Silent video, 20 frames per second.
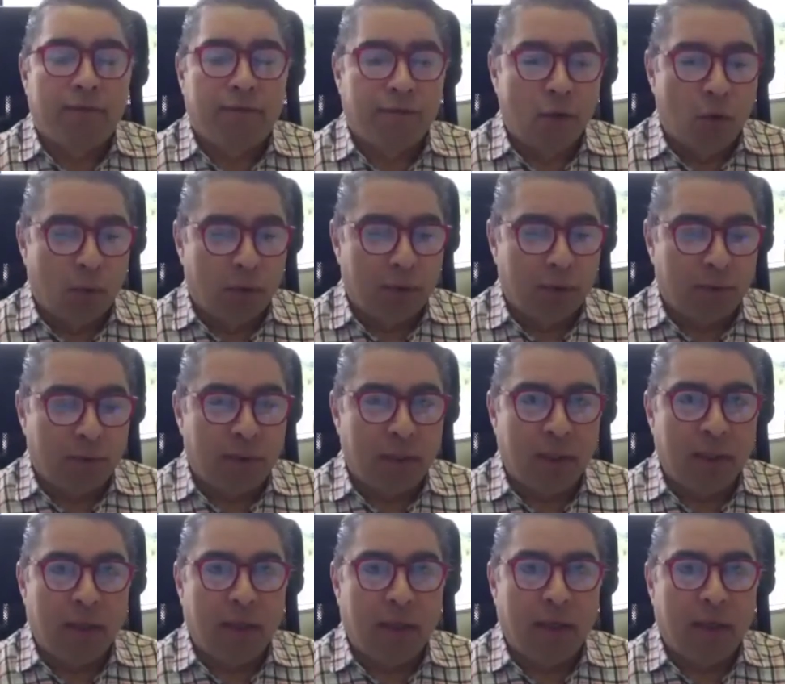for
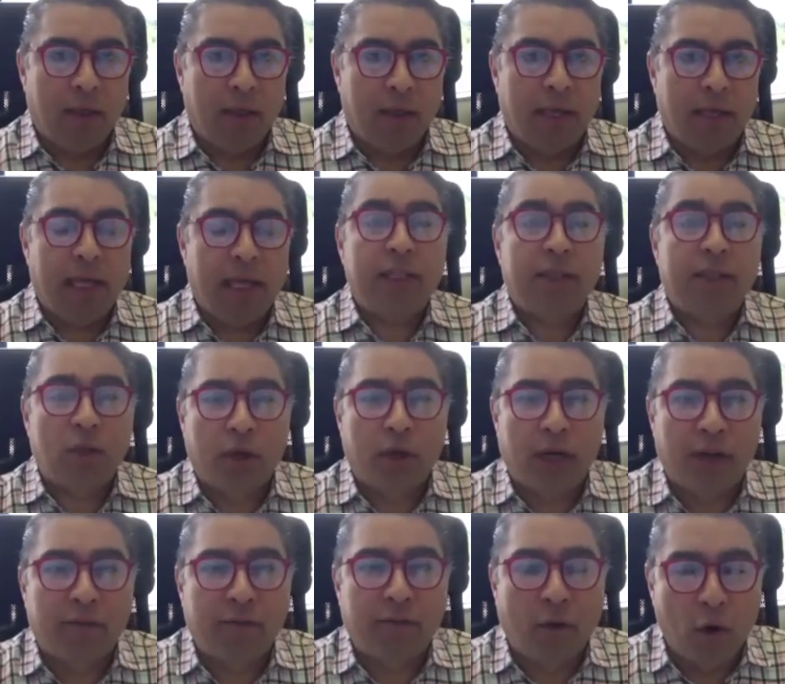his or
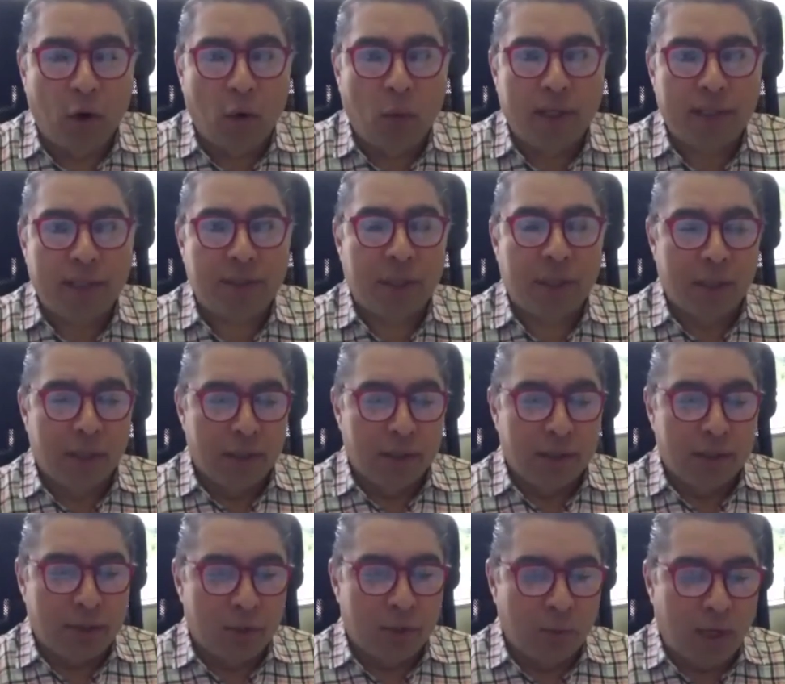her followers
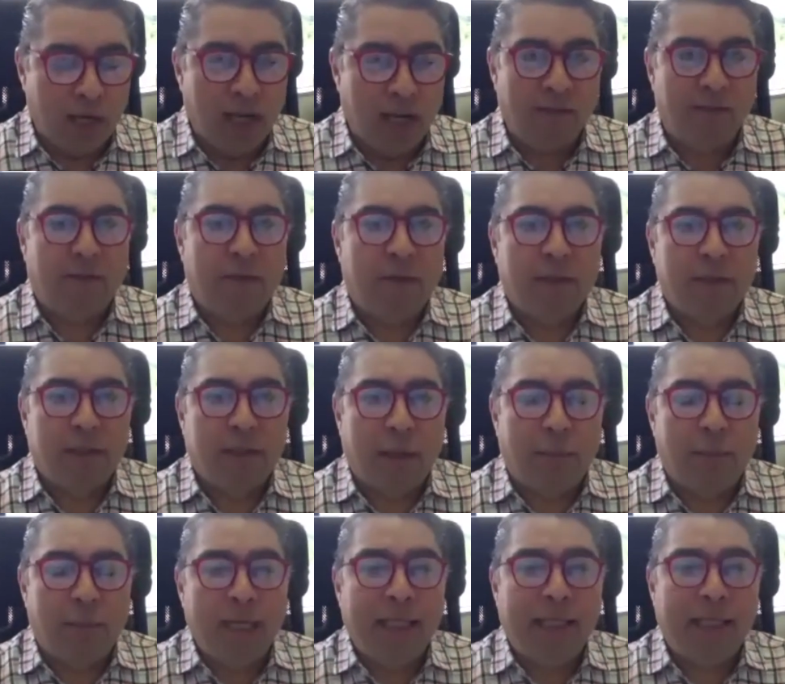to have
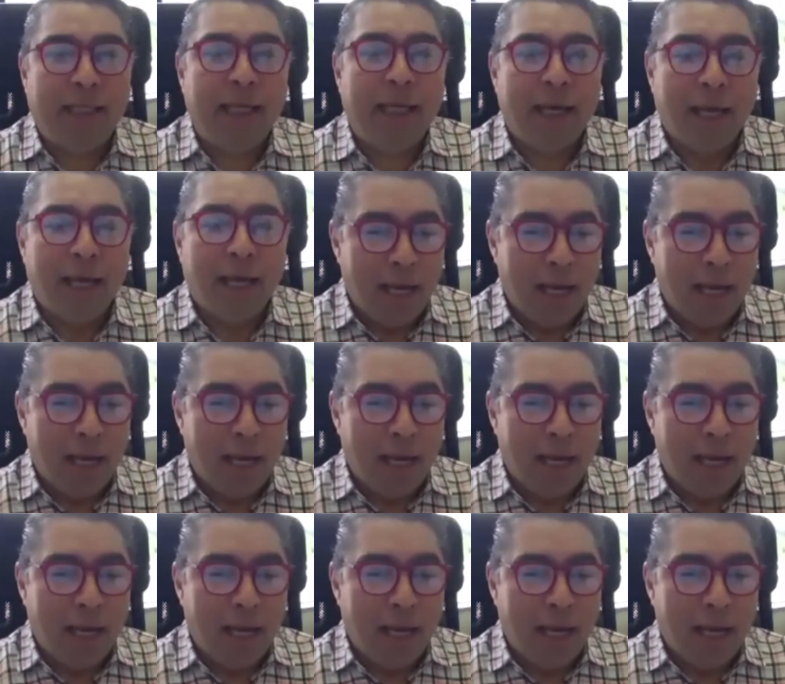stability.